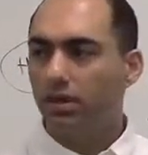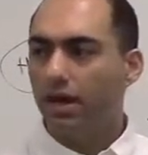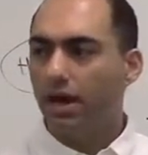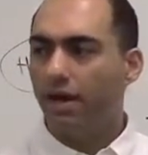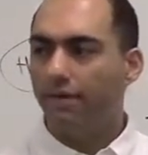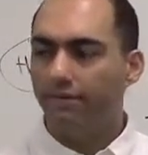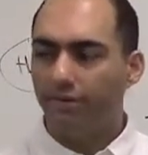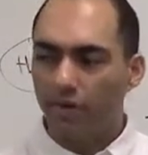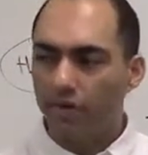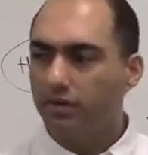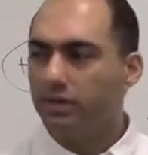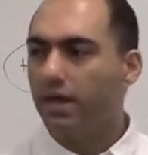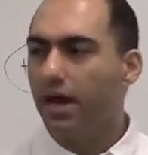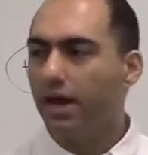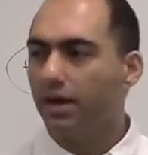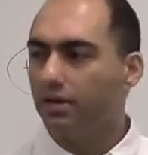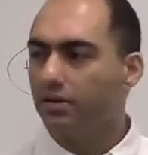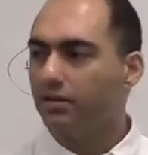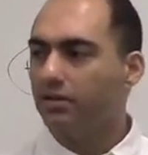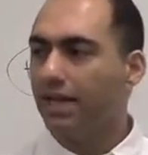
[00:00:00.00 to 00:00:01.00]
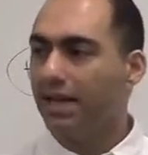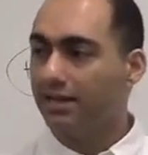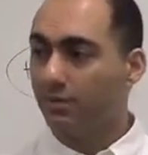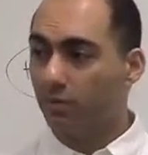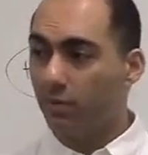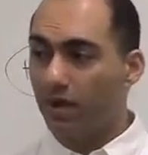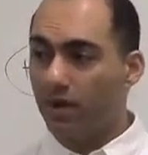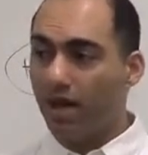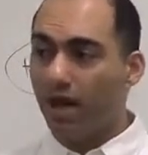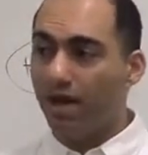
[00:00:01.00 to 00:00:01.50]
I'm very tired.
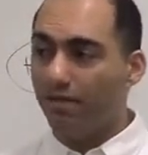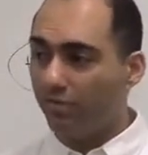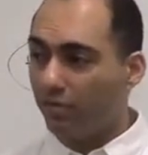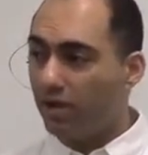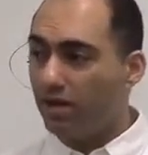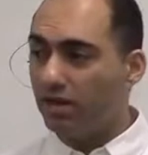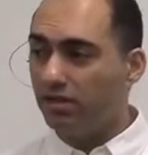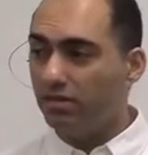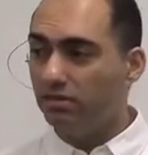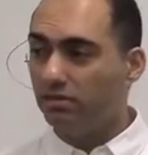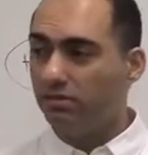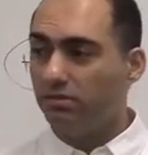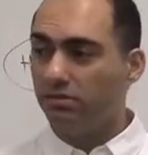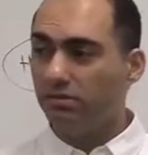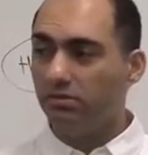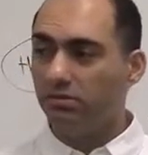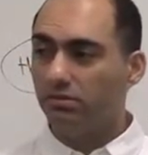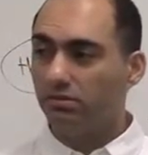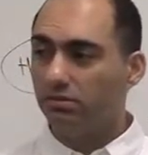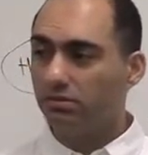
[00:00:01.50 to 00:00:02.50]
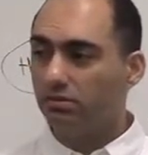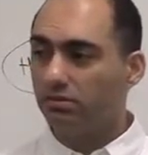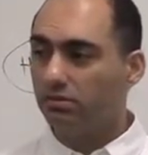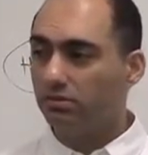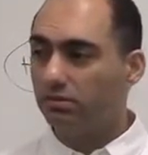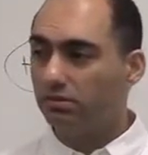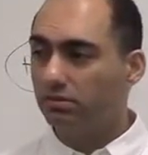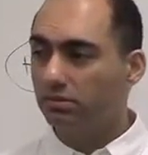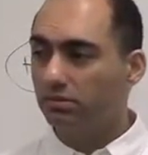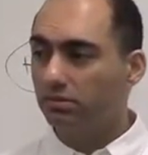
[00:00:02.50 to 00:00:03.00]
That's why I have run.
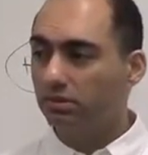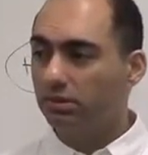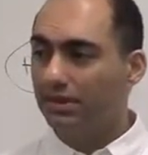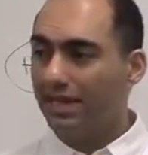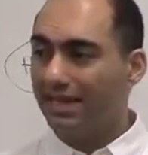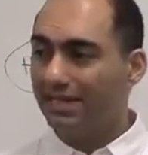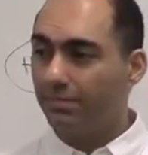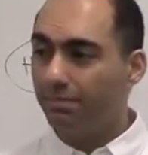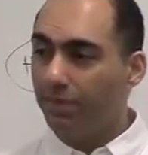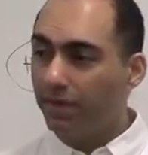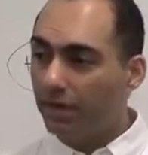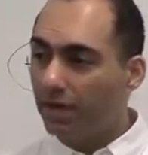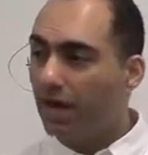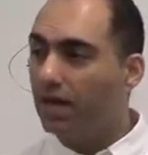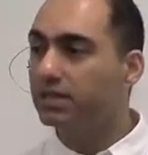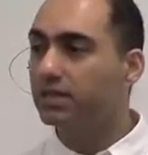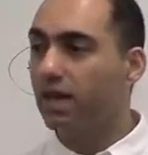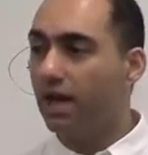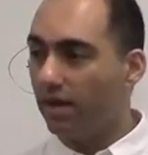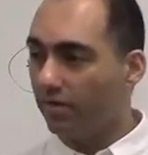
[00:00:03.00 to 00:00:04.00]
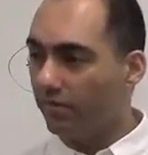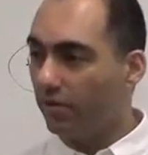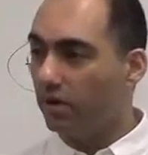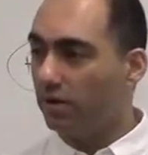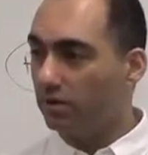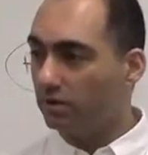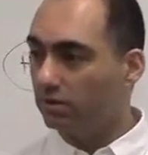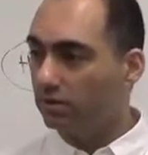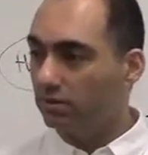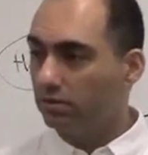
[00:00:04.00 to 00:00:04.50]
That's because I have run.